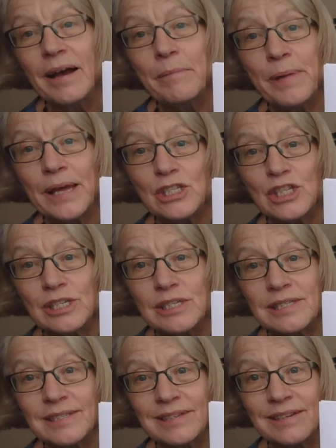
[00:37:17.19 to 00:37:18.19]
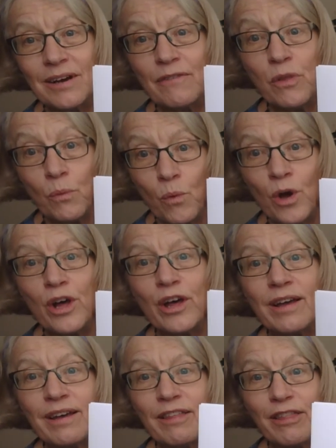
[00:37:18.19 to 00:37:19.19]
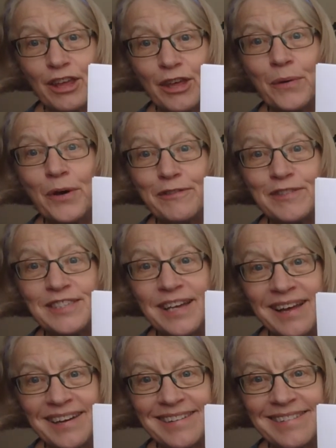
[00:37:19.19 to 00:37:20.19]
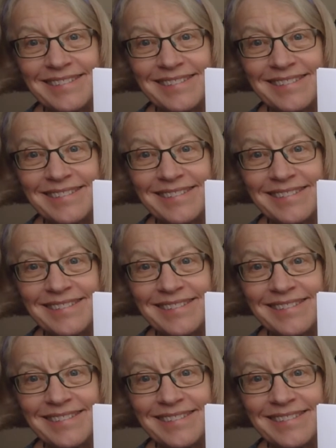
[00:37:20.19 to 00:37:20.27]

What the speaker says: pictures of the work that you have done.